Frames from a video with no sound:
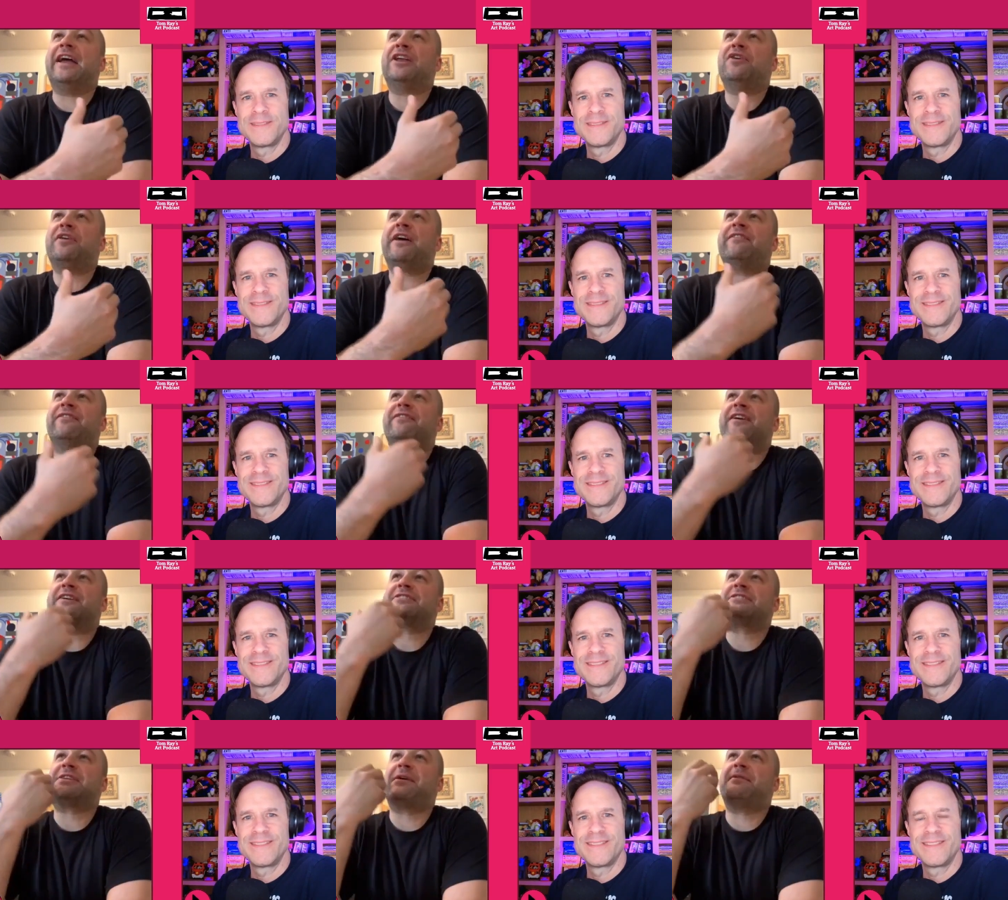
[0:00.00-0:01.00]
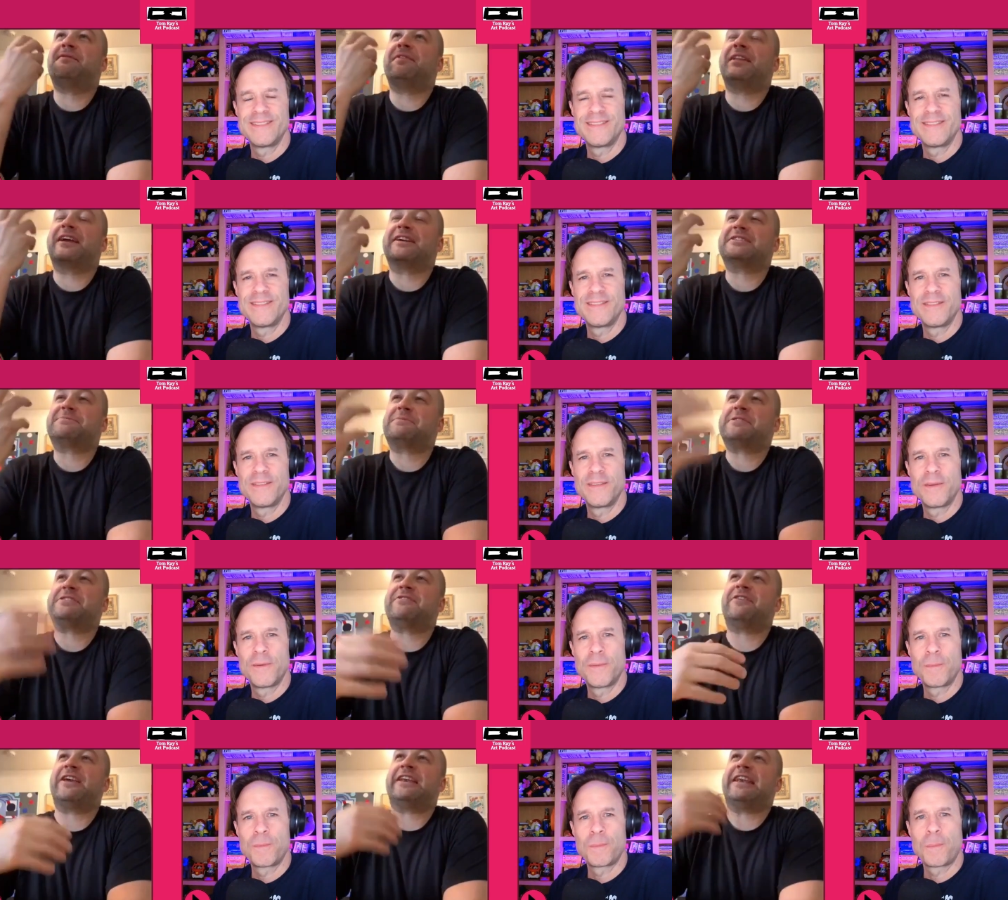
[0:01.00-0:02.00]
Speaker 1: I don't have some like a
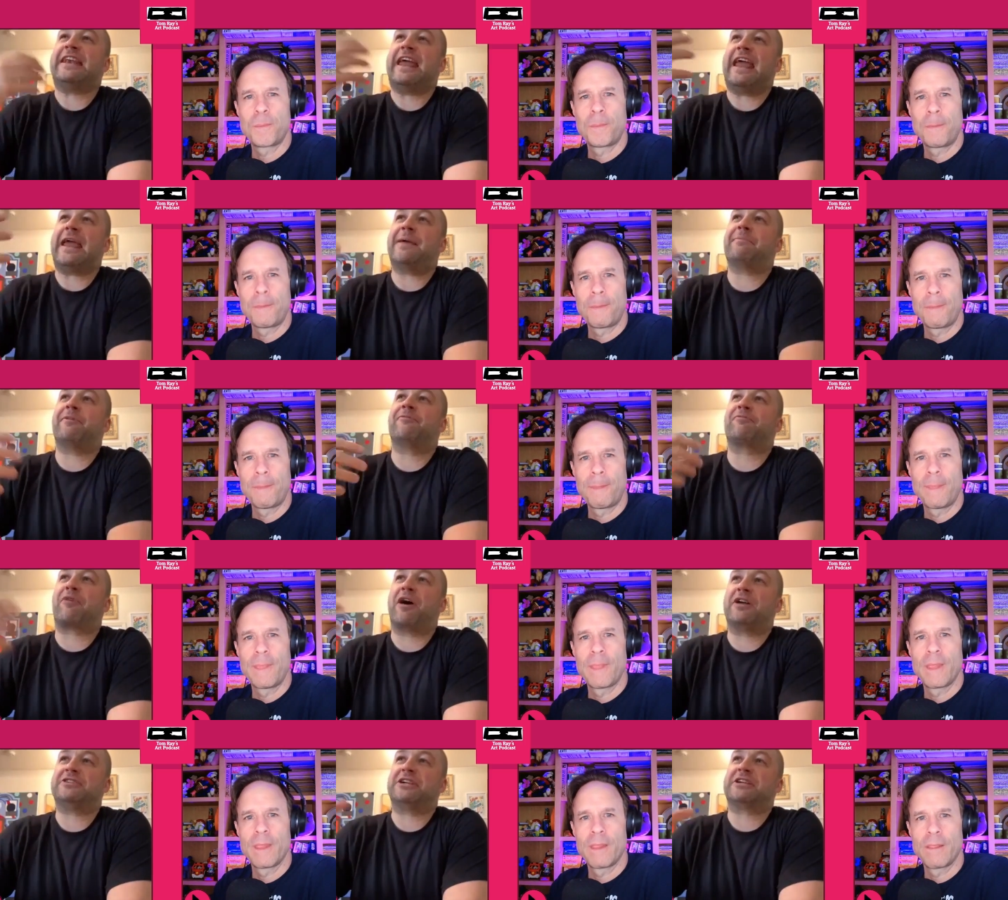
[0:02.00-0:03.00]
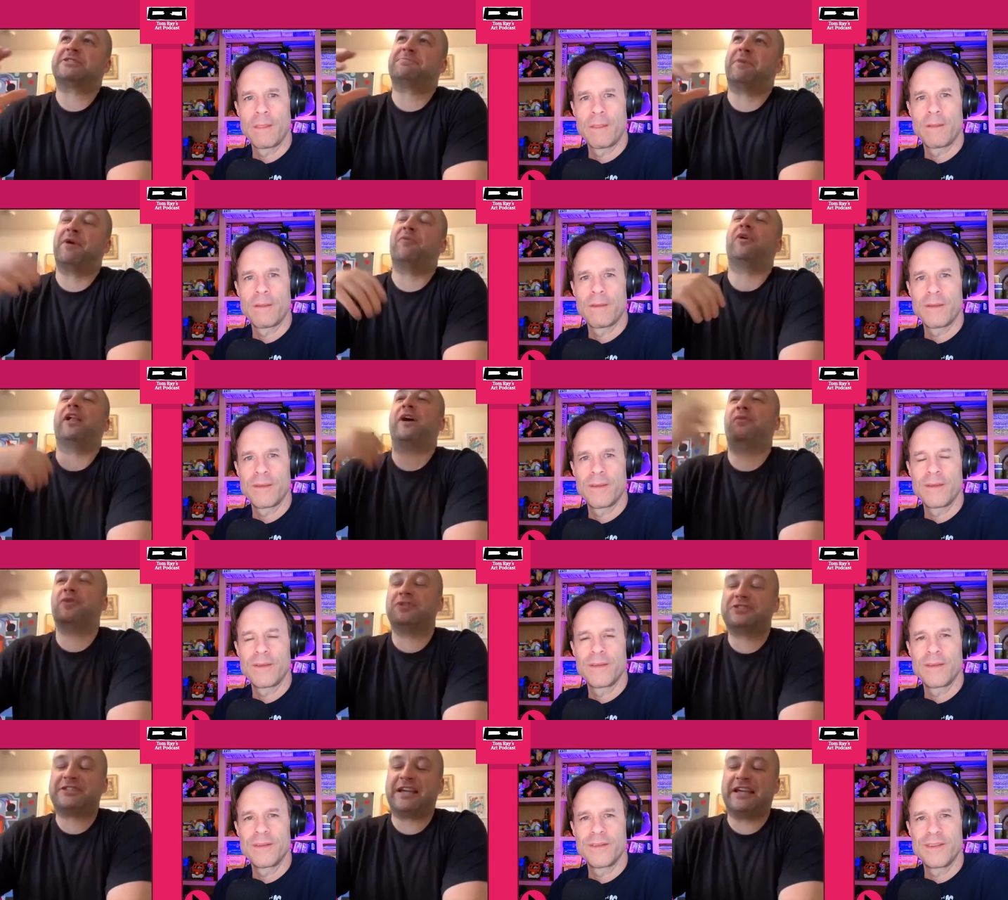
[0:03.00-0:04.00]
specific name of projects, but what I
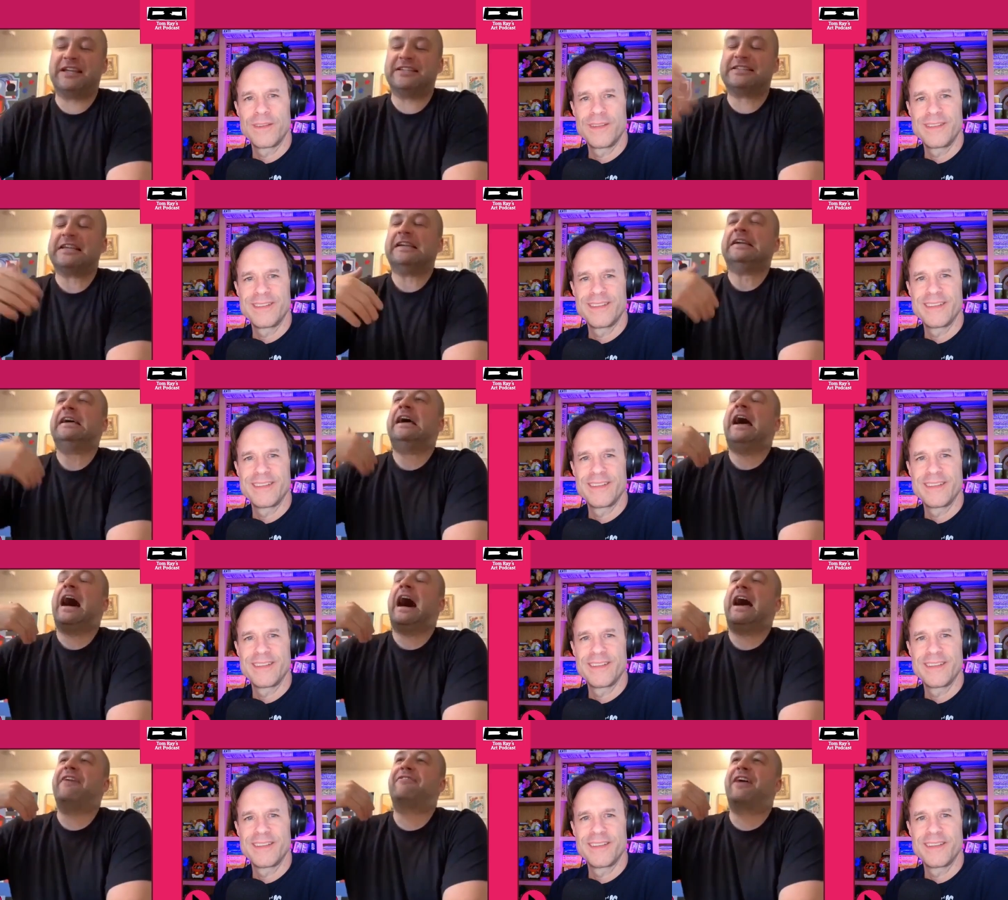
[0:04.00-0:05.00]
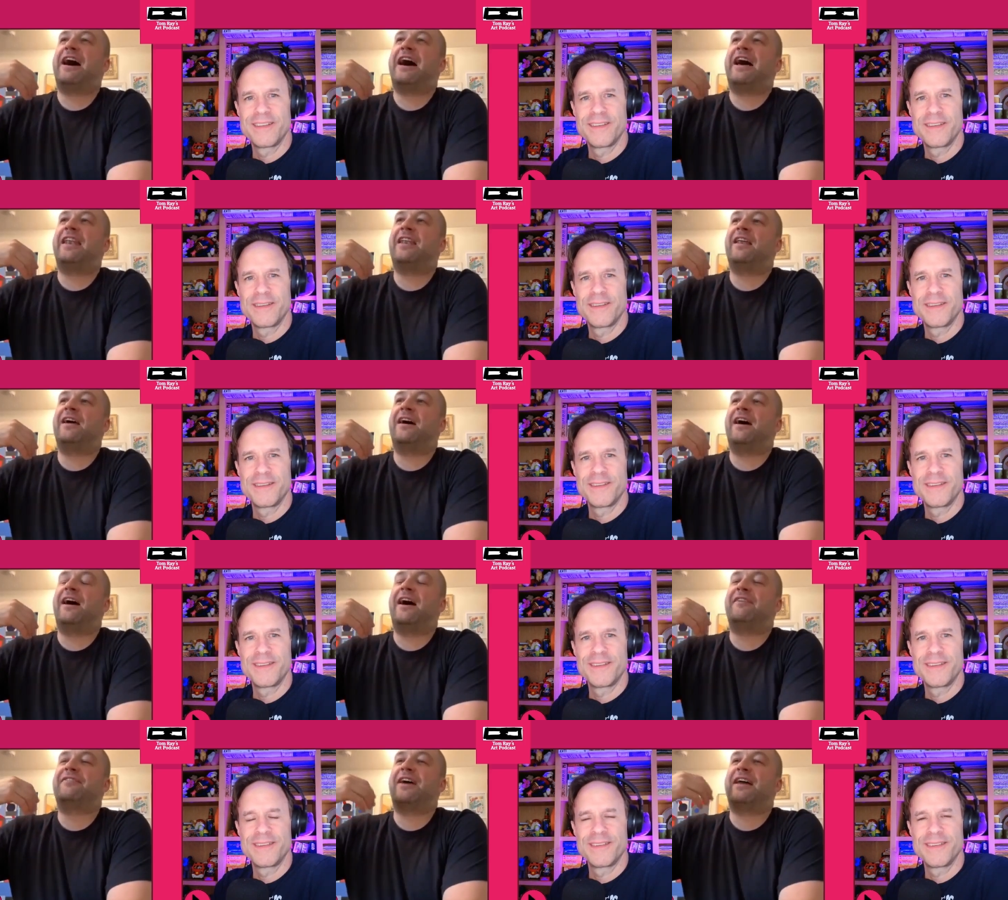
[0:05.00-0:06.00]
will say is I've got
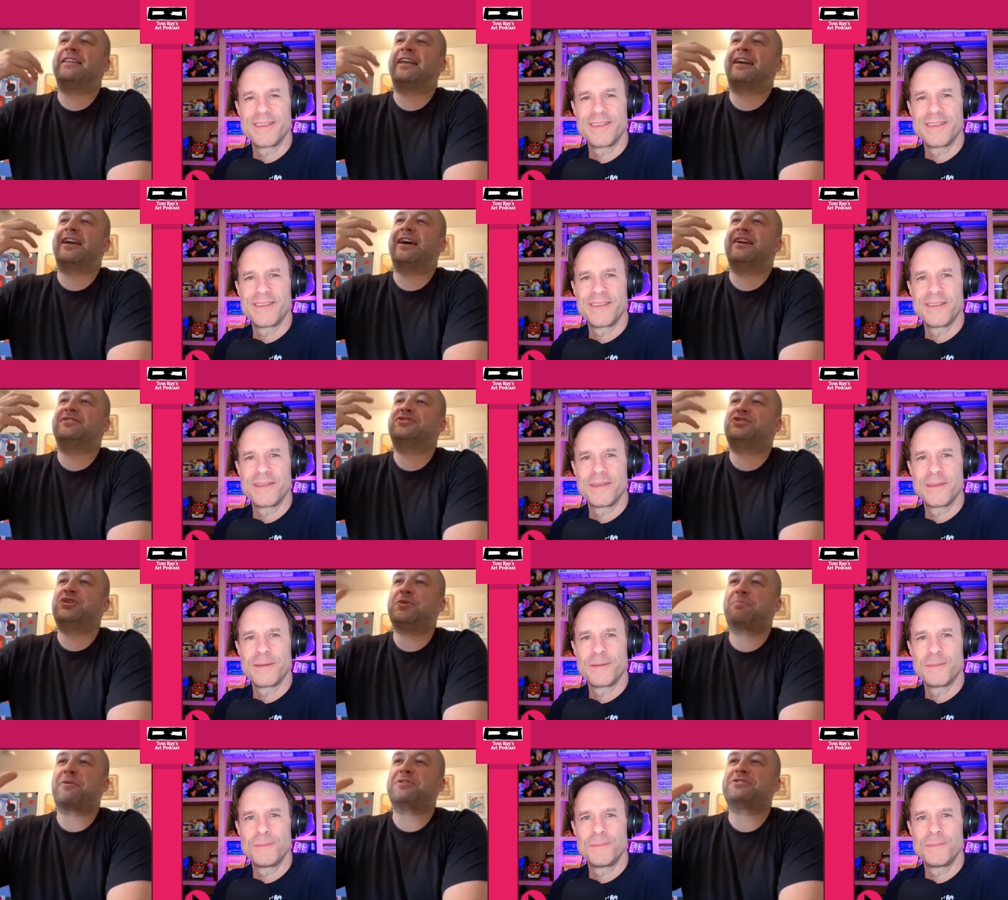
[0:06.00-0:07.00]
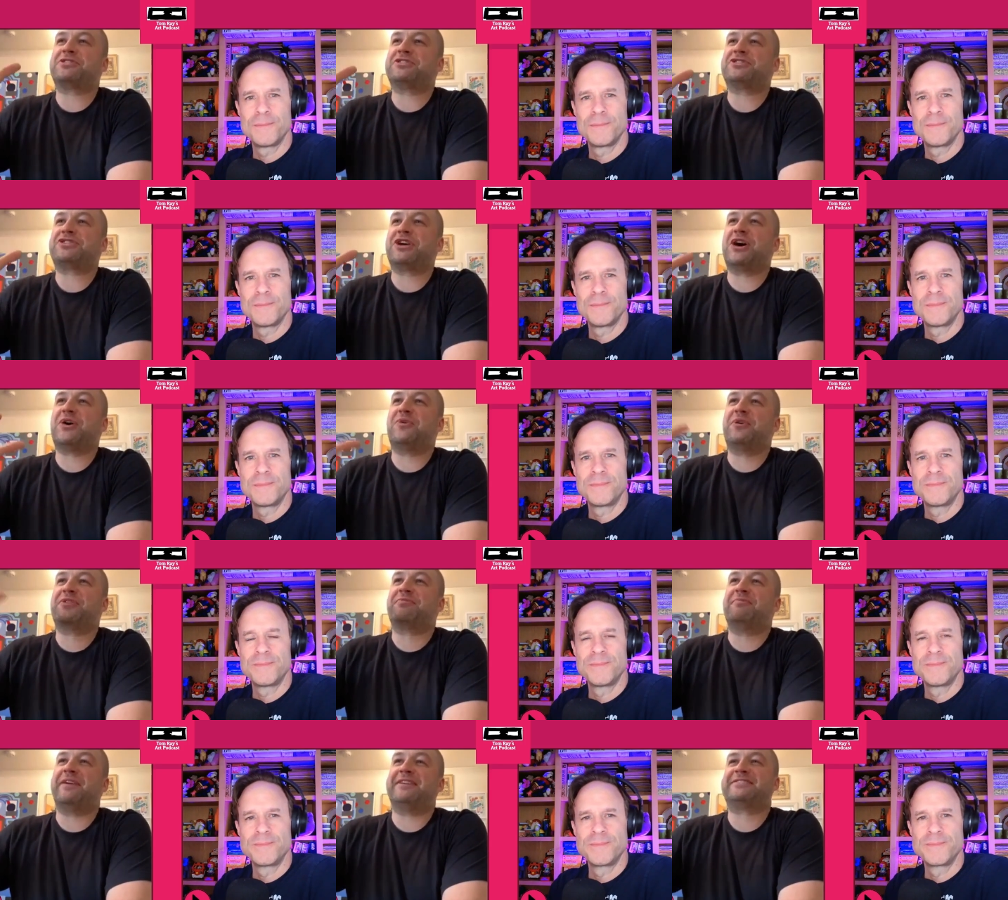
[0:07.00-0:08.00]
I've got like a two person show
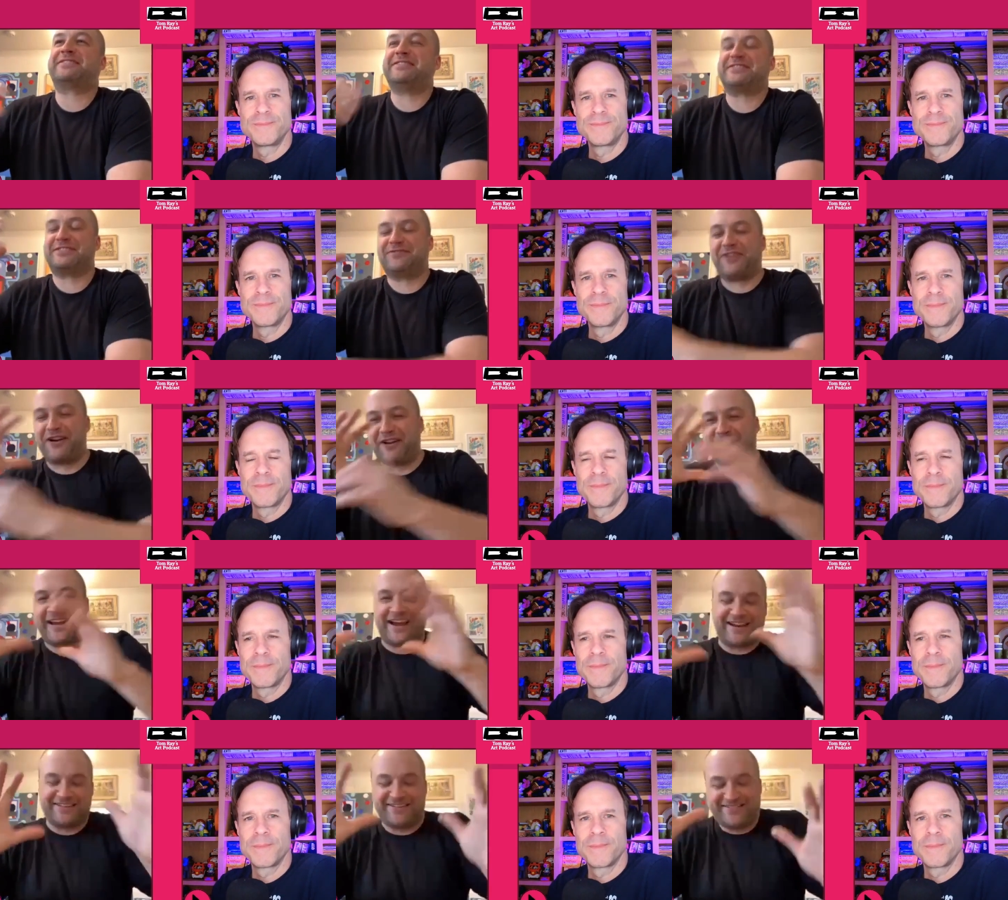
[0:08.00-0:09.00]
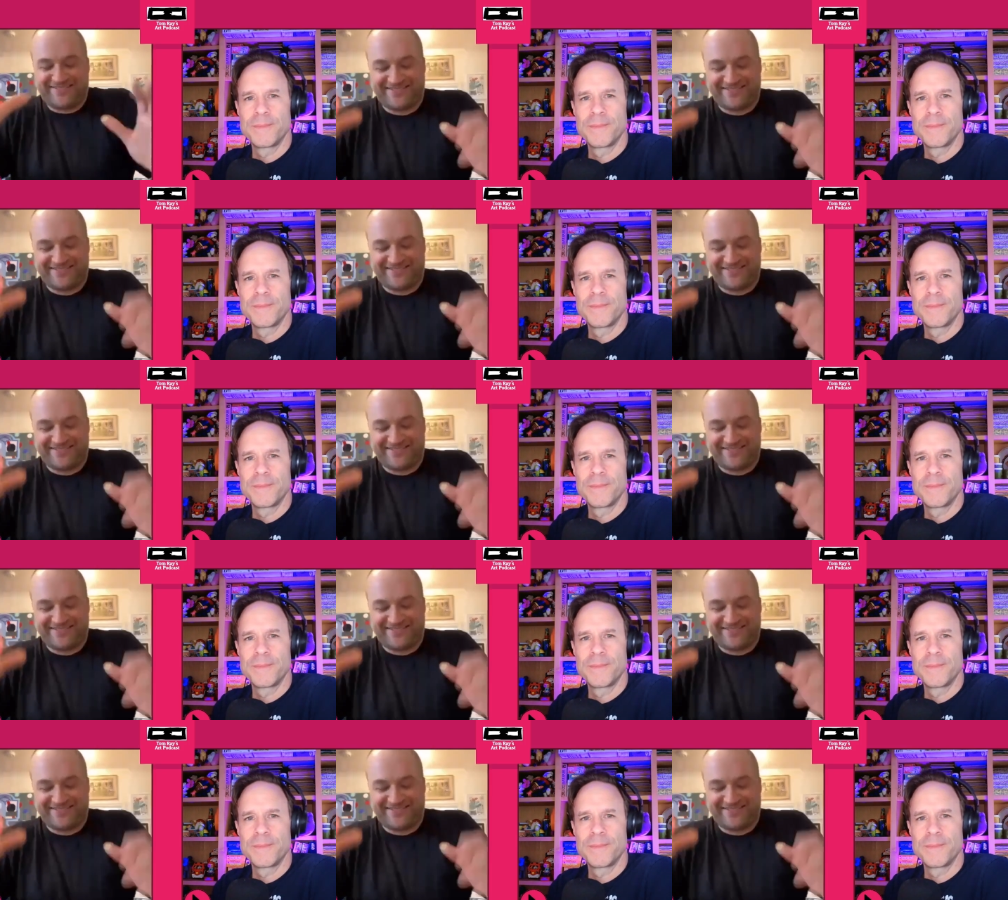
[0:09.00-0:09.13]
with it's this is very kind of